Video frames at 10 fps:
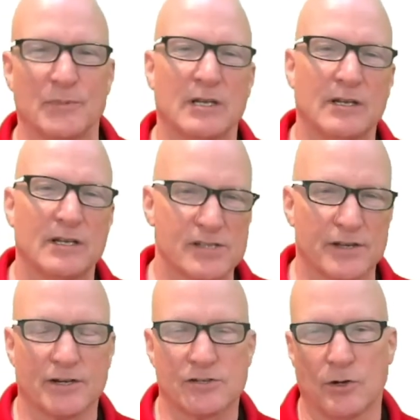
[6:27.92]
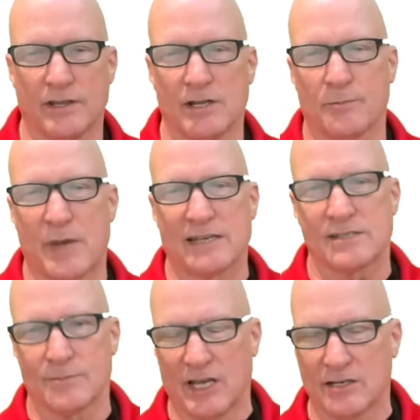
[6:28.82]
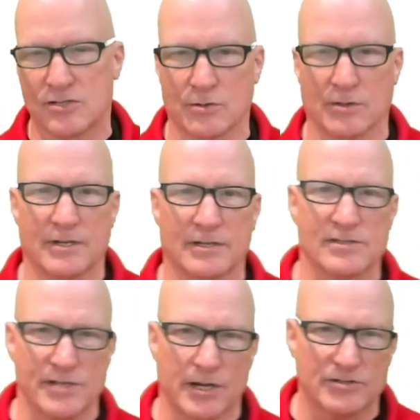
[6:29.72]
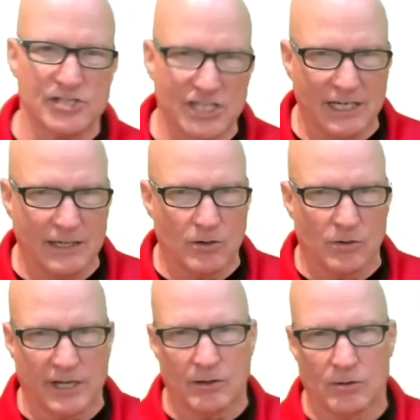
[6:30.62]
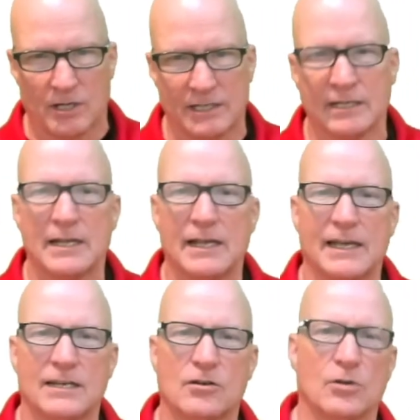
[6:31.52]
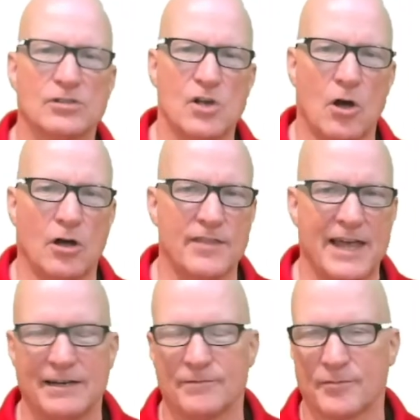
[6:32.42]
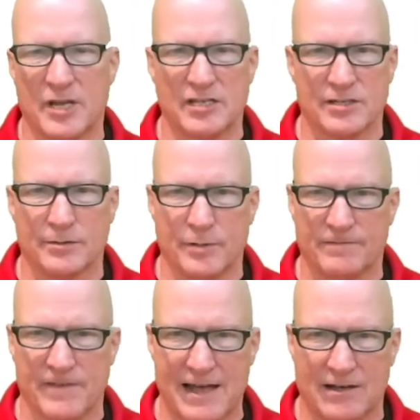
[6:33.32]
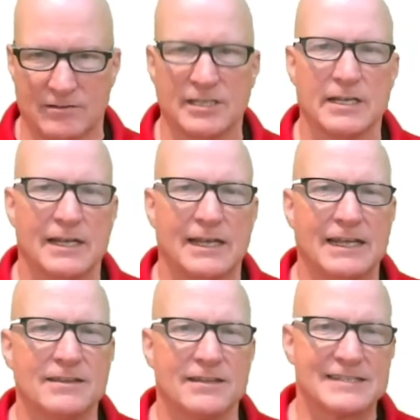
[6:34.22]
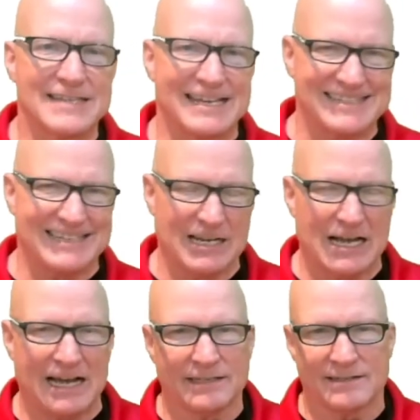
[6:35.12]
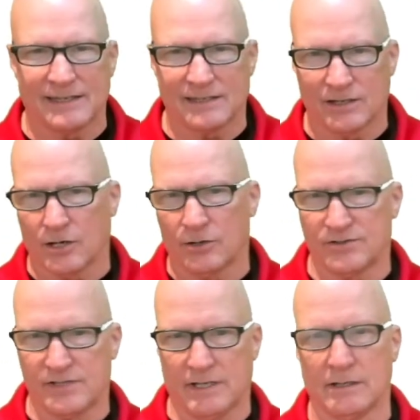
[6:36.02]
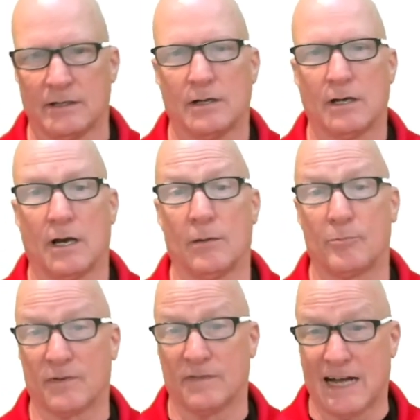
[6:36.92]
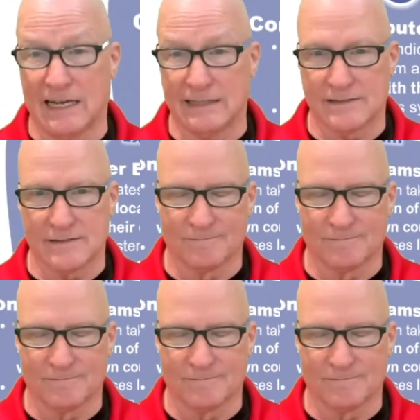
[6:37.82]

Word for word: So they're doing their best to make sure there's no cheating going on. And of course, all that information can be found in the testing guide that INCOSE uh, provides.